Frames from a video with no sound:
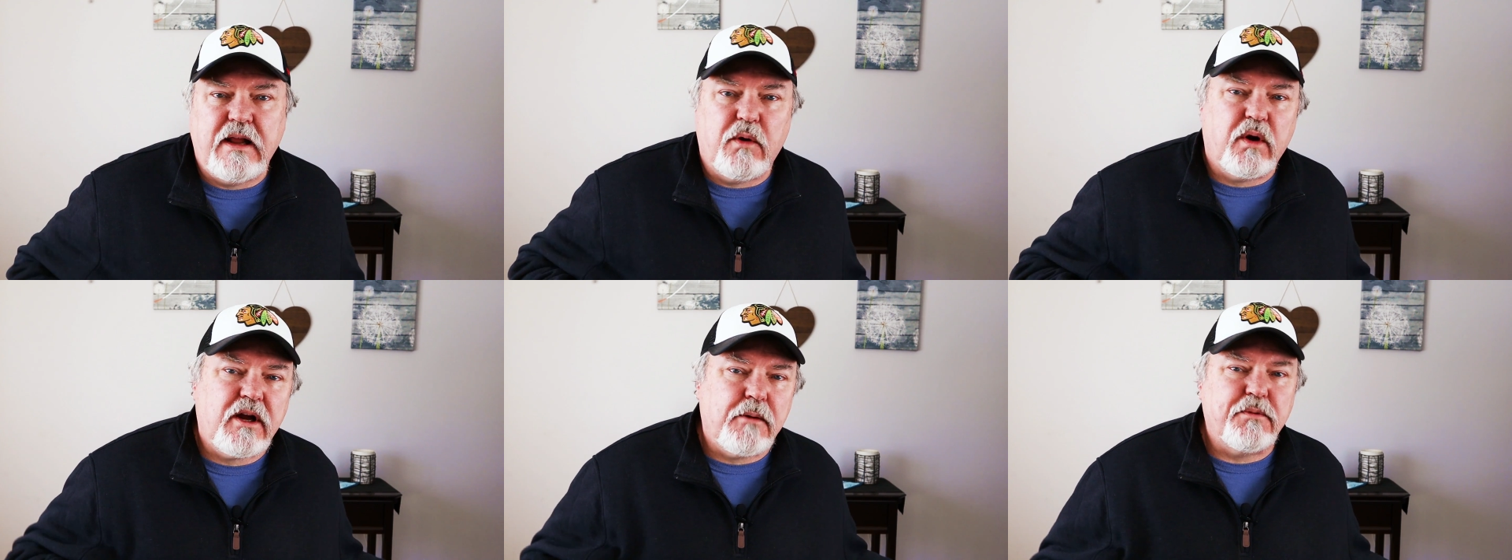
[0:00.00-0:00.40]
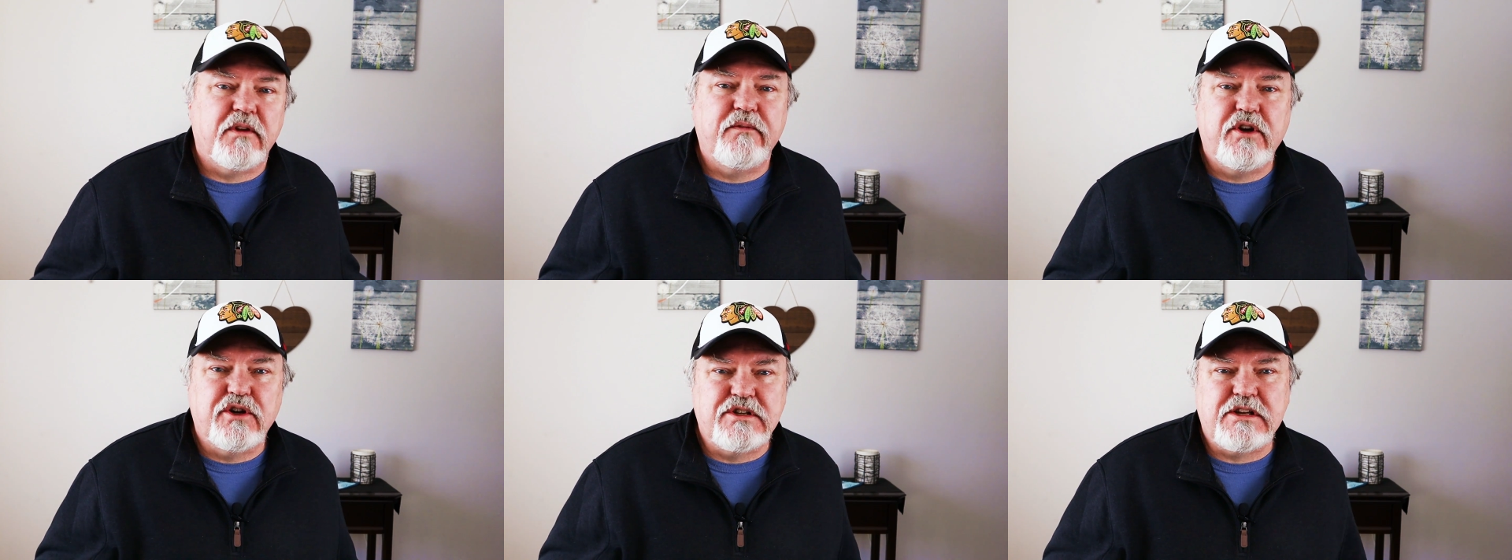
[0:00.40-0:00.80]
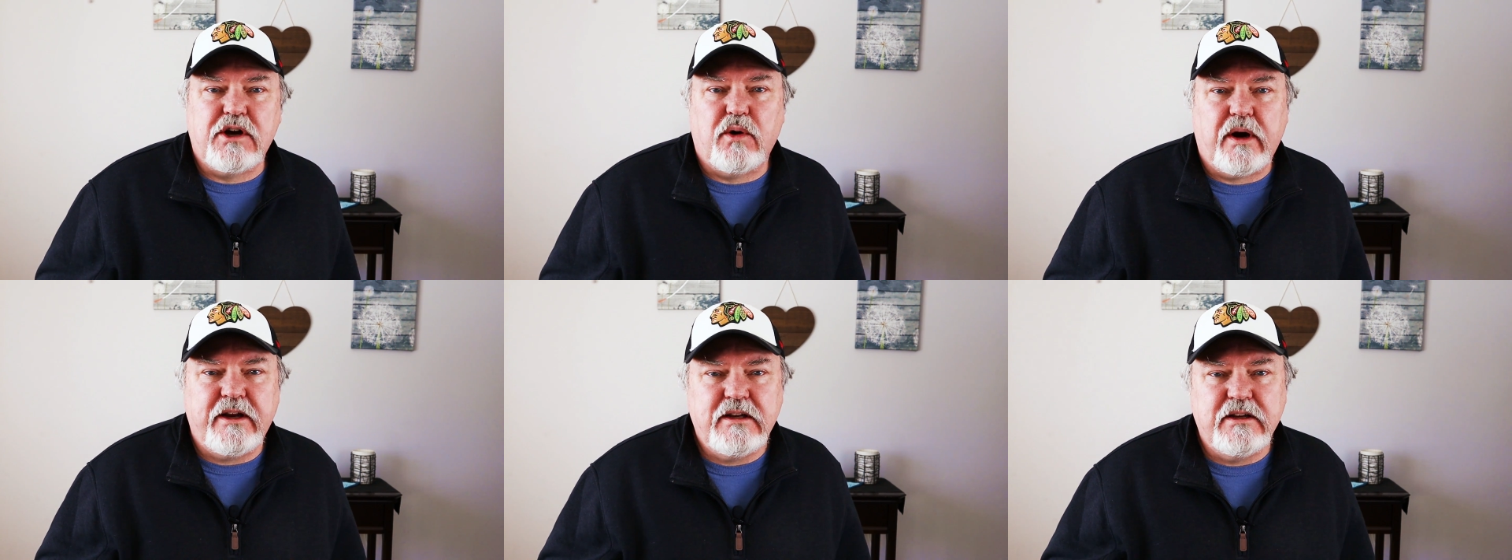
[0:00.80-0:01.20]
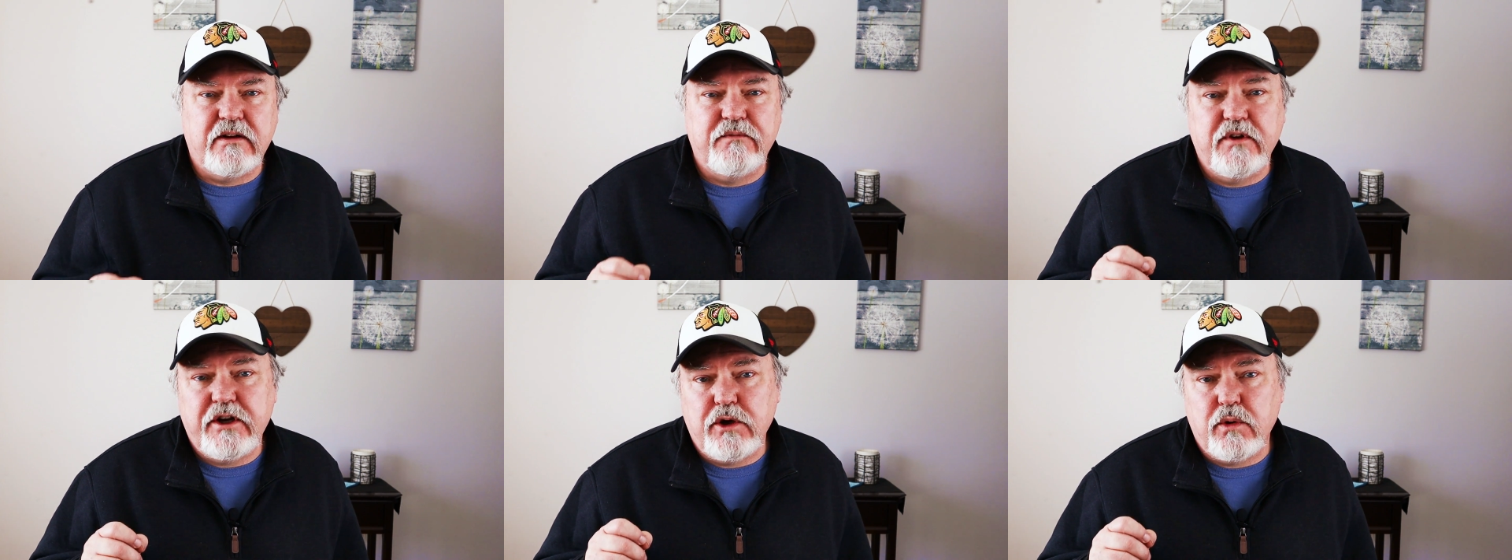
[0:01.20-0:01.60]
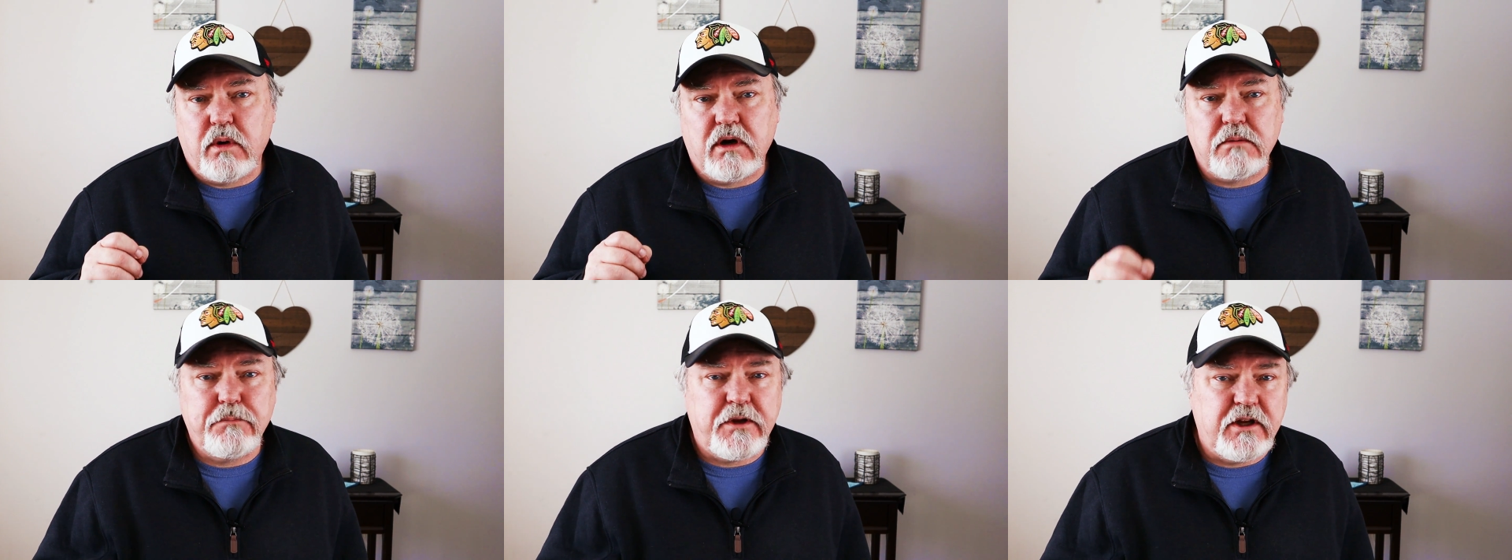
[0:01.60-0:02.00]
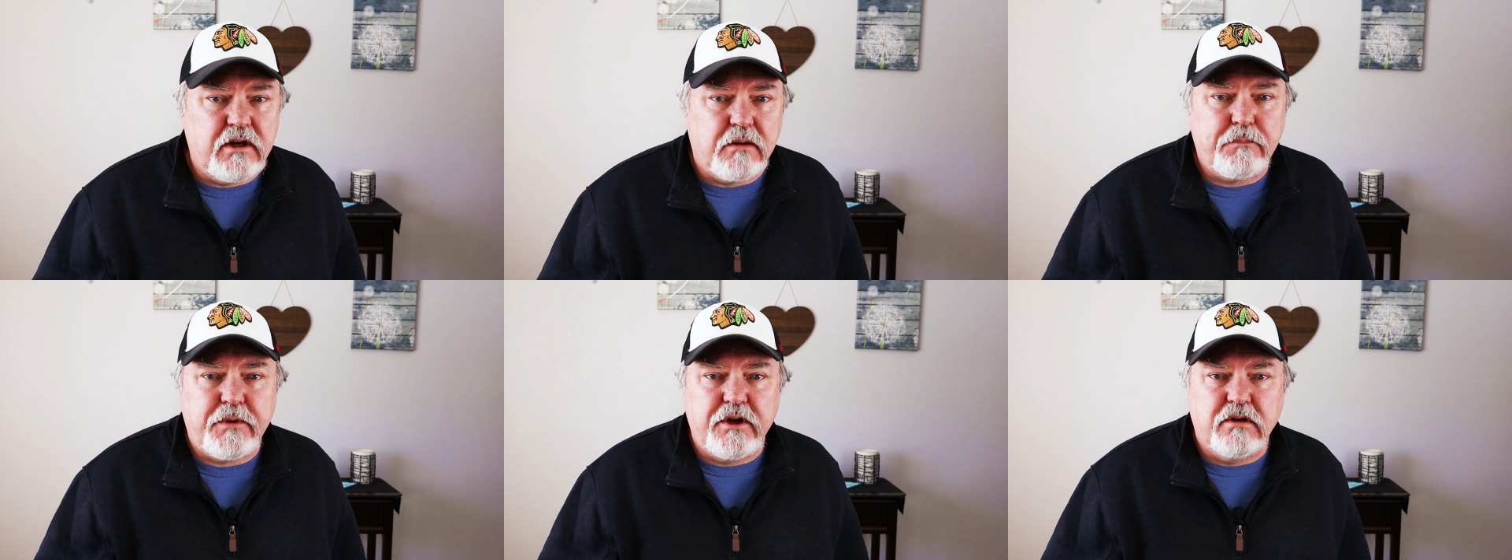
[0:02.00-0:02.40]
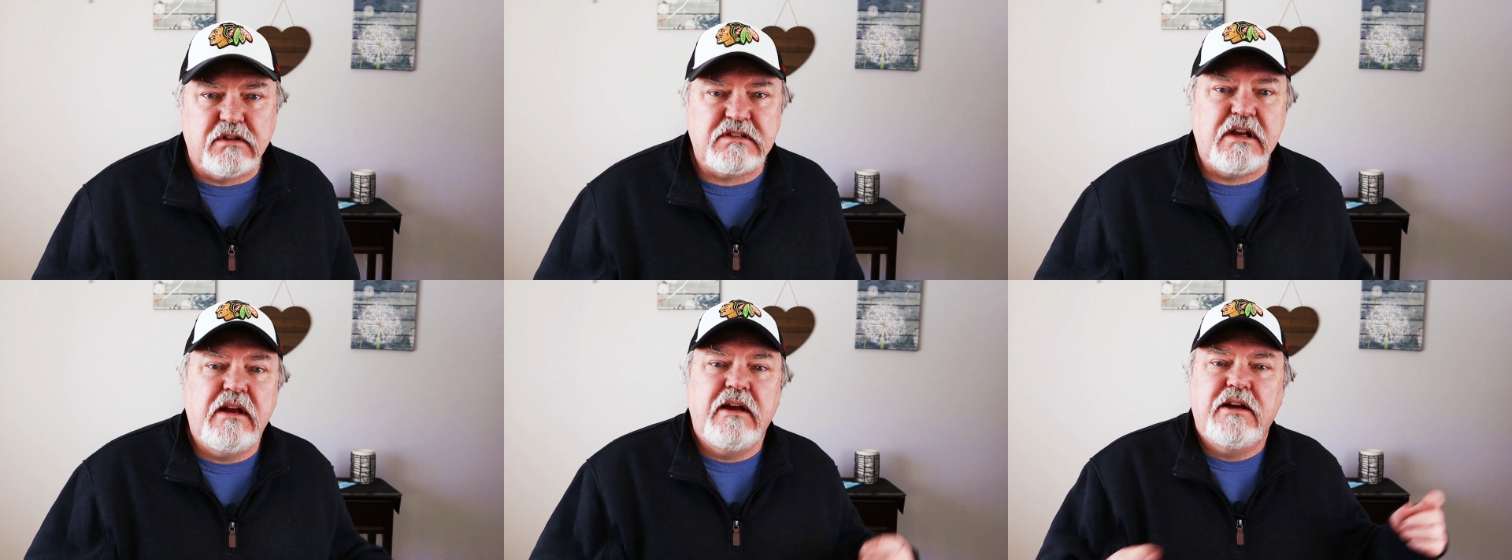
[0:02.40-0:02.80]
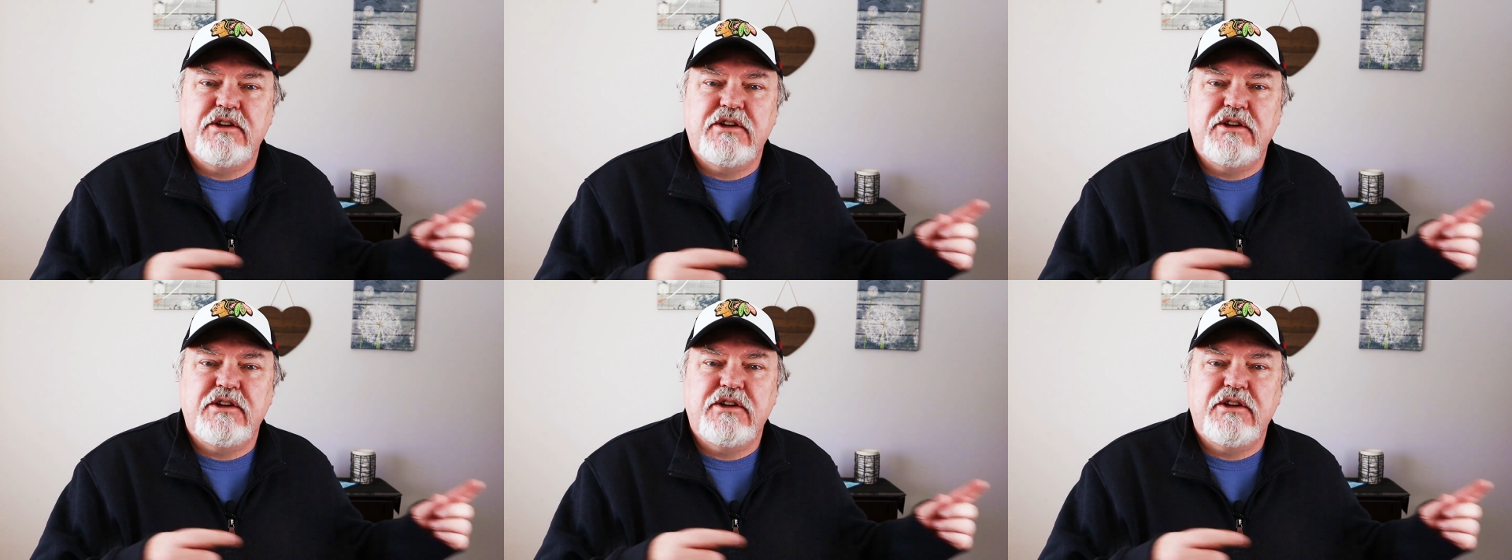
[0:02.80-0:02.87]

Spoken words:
Now, a couple of years ago, I did a video on peanut beetles.